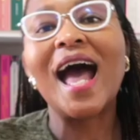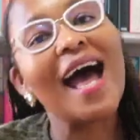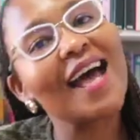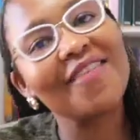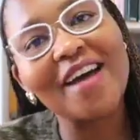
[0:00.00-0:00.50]

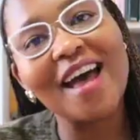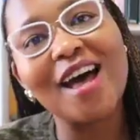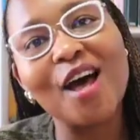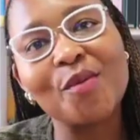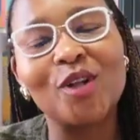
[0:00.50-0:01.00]
Hi
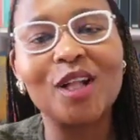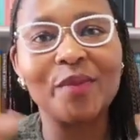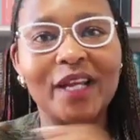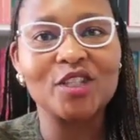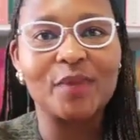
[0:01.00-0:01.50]
fam,
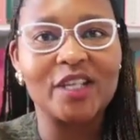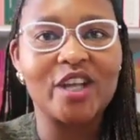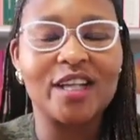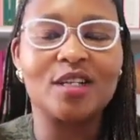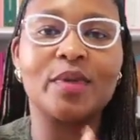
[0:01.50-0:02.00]
welcome back to my
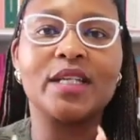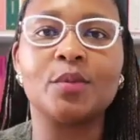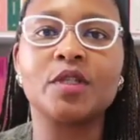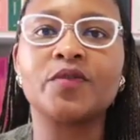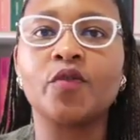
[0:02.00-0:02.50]
channel. My
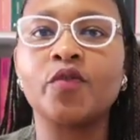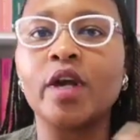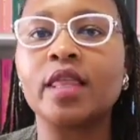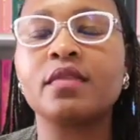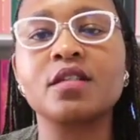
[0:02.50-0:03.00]
name is
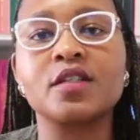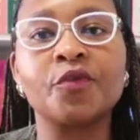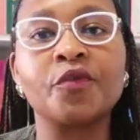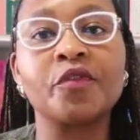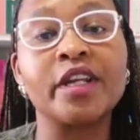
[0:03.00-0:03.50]
Vuvu and this is
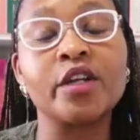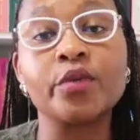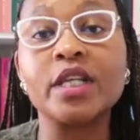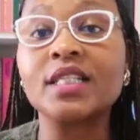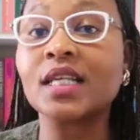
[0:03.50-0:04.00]
Vuvu Vena
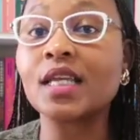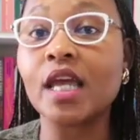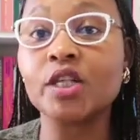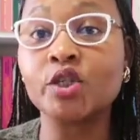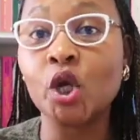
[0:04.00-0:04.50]
Reads. In
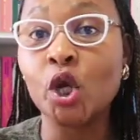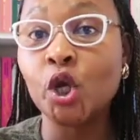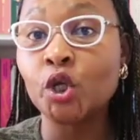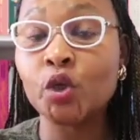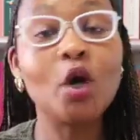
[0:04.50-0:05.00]
case
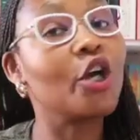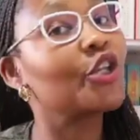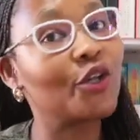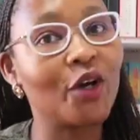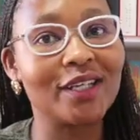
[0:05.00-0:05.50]
you are
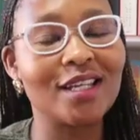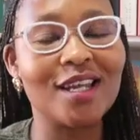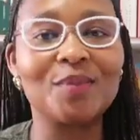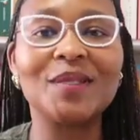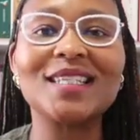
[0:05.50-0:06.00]
new on
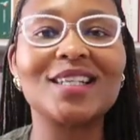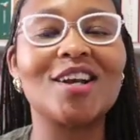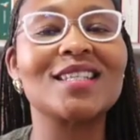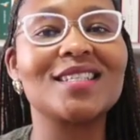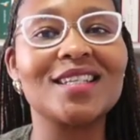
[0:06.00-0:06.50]
here, please
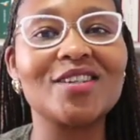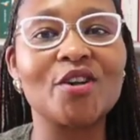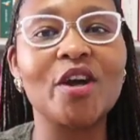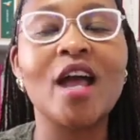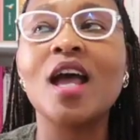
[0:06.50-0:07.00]

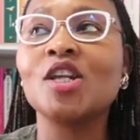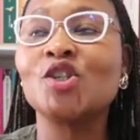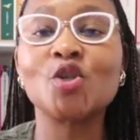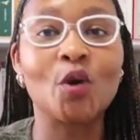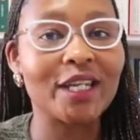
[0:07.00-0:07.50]
consider
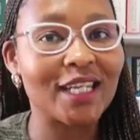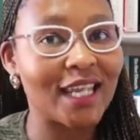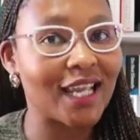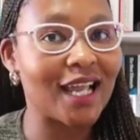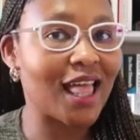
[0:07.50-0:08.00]

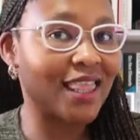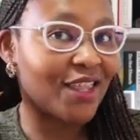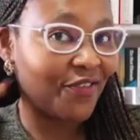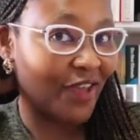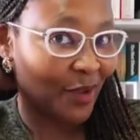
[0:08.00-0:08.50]
joining
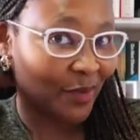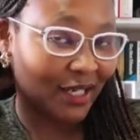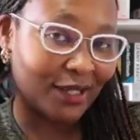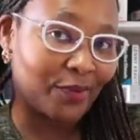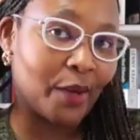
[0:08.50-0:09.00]
the
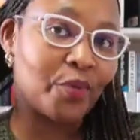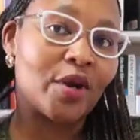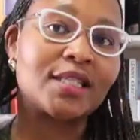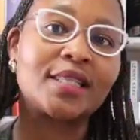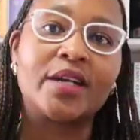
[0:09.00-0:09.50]
family by
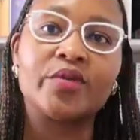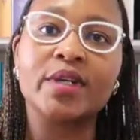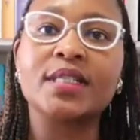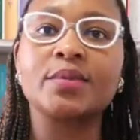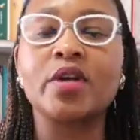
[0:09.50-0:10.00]
pressing that
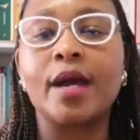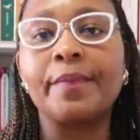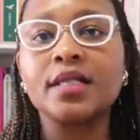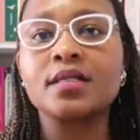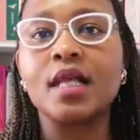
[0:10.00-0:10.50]
red
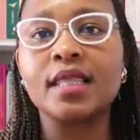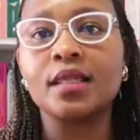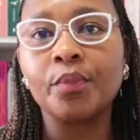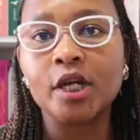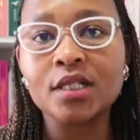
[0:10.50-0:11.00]
subscribe button at
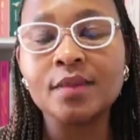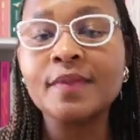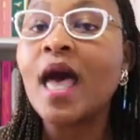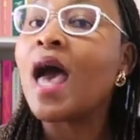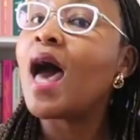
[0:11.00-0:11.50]
the
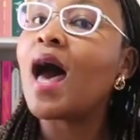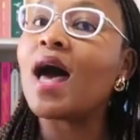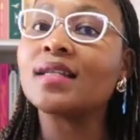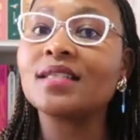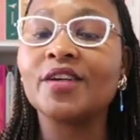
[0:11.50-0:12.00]
bottom.
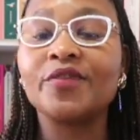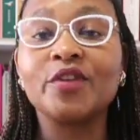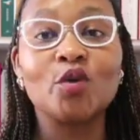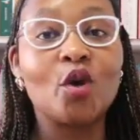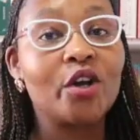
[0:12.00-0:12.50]
And
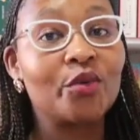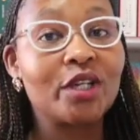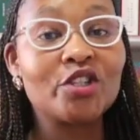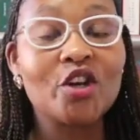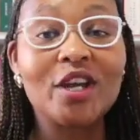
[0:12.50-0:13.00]
if you are
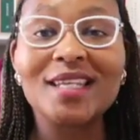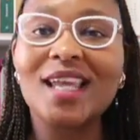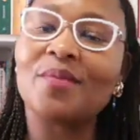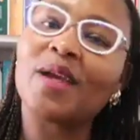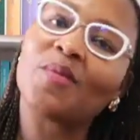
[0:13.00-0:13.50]

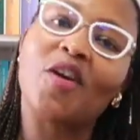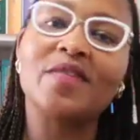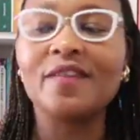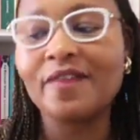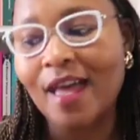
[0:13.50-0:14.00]
returning a member
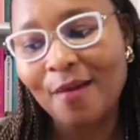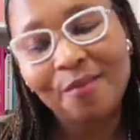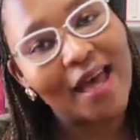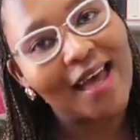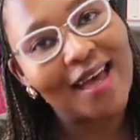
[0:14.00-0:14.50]
of the
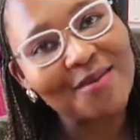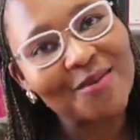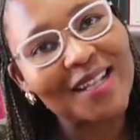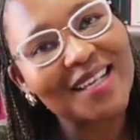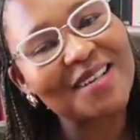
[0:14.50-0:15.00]
fam
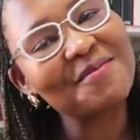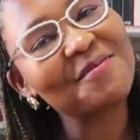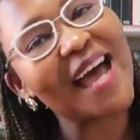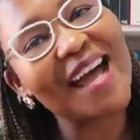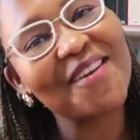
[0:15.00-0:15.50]
bam, welcome
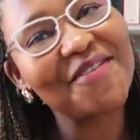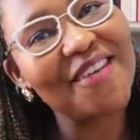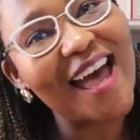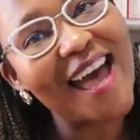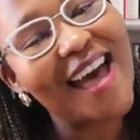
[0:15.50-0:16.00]
back
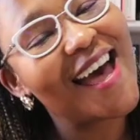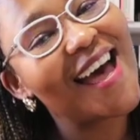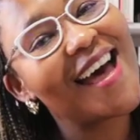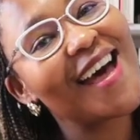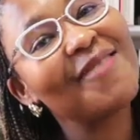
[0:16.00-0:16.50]

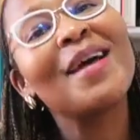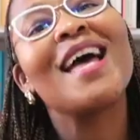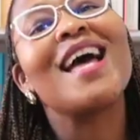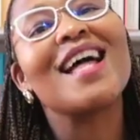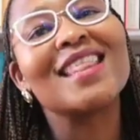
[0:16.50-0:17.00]
fam,
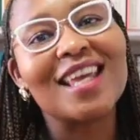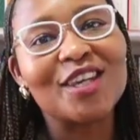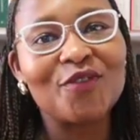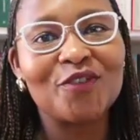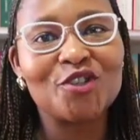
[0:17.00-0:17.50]
and
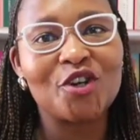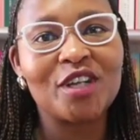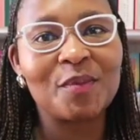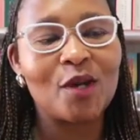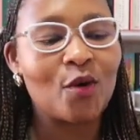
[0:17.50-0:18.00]
thank you for
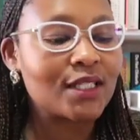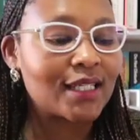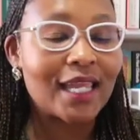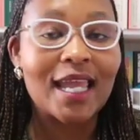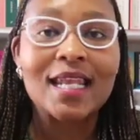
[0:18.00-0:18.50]
joining me once
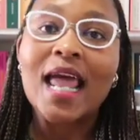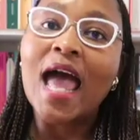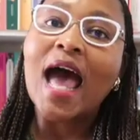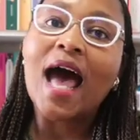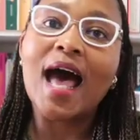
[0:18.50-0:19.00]
again.
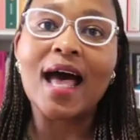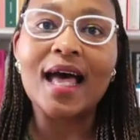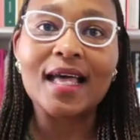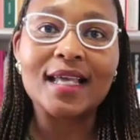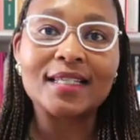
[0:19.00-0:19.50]

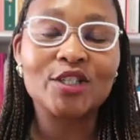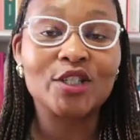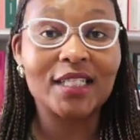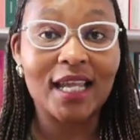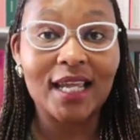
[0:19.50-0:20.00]
And
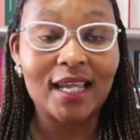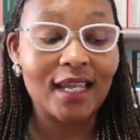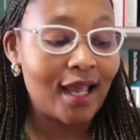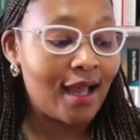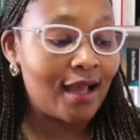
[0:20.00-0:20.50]

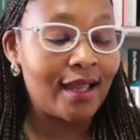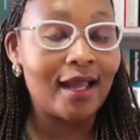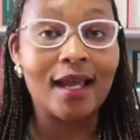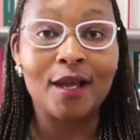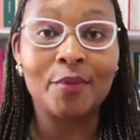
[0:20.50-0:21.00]
today
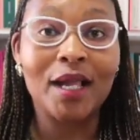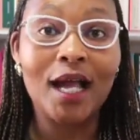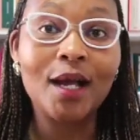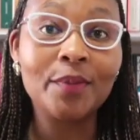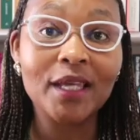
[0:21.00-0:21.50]
I am
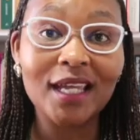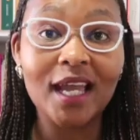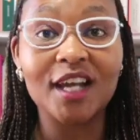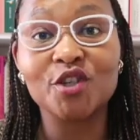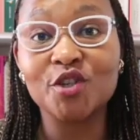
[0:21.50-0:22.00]
coming
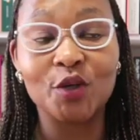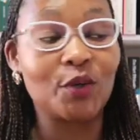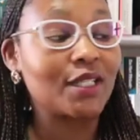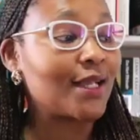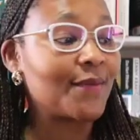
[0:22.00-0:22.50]
at you
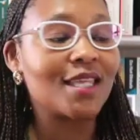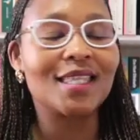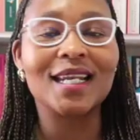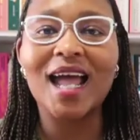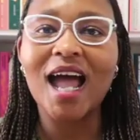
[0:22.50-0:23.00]
with something
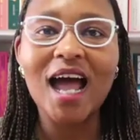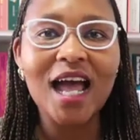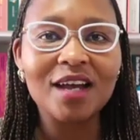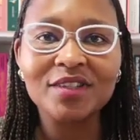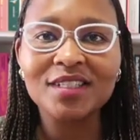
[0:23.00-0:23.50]
that I
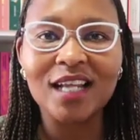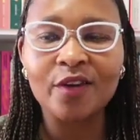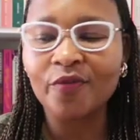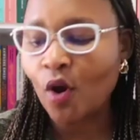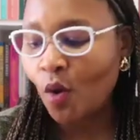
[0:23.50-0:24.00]
haven't
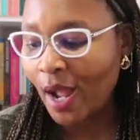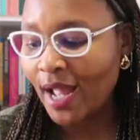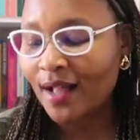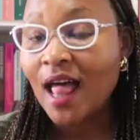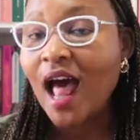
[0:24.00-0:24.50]
done for a
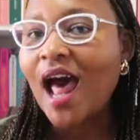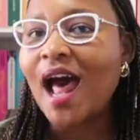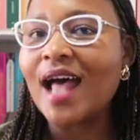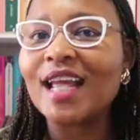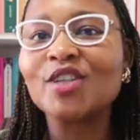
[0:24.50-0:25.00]
while,
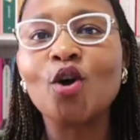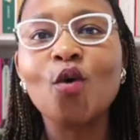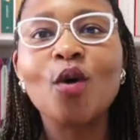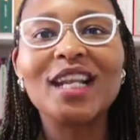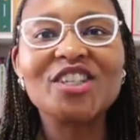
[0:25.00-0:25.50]
and I
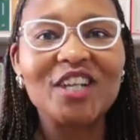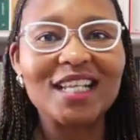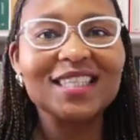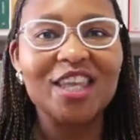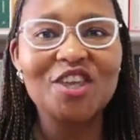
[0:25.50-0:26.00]
don't want to
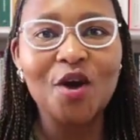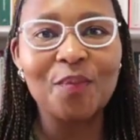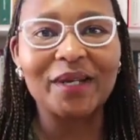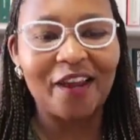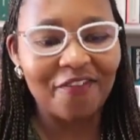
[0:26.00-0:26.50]
jinx the
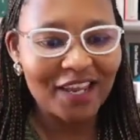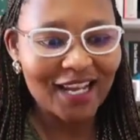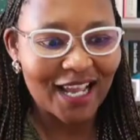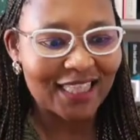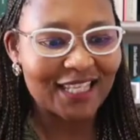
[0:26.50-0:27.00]
year, but I
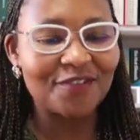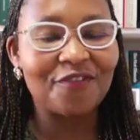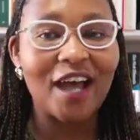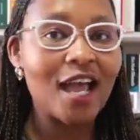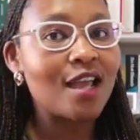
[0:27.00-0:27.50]
feel like these
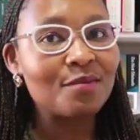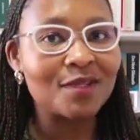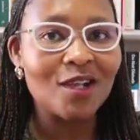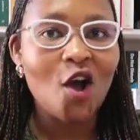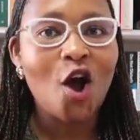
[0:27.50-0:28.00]

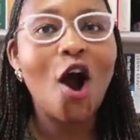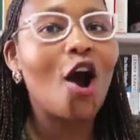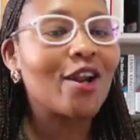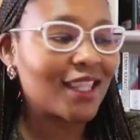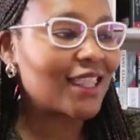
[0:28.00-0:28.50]
vibes
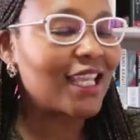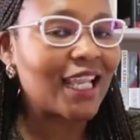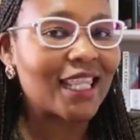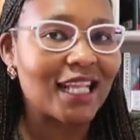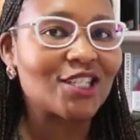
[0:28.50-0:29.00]
are the
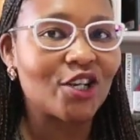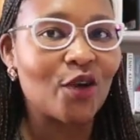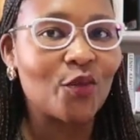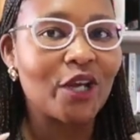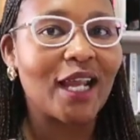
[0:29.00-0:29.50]
thing that's
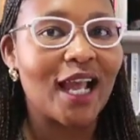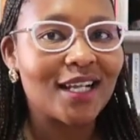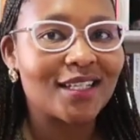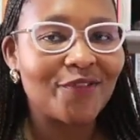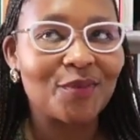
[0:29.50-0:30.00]
gonna work
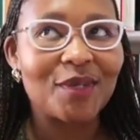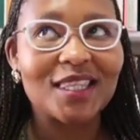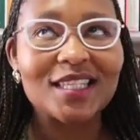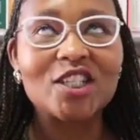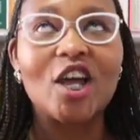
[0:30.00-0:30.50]
out for
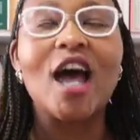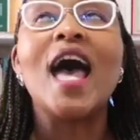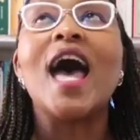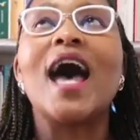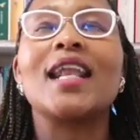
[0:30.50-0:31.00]
me this year.
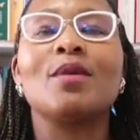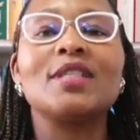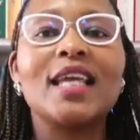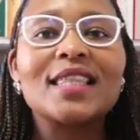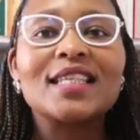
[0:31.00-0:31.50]
And I'm
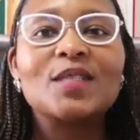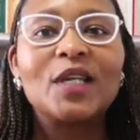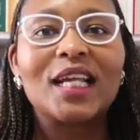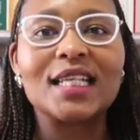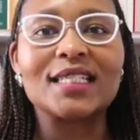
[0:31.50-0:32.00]
saying this
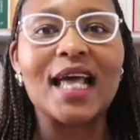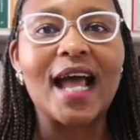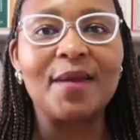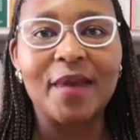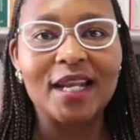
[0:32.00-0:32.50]
because
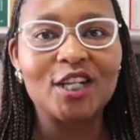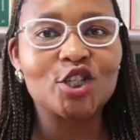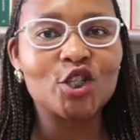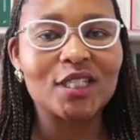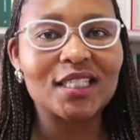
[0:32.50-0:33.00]
I
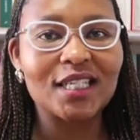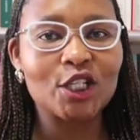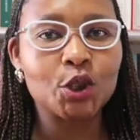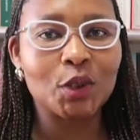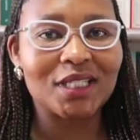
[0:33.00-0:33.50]
managed to
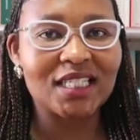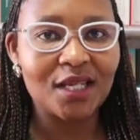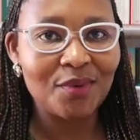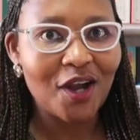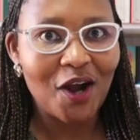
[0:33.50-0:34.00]
stick to a
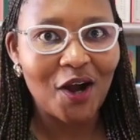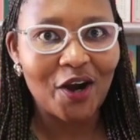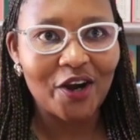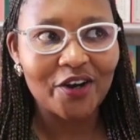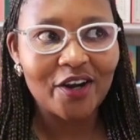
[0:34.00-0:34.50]

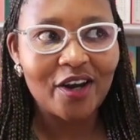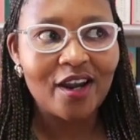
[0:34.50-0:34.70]
TBR,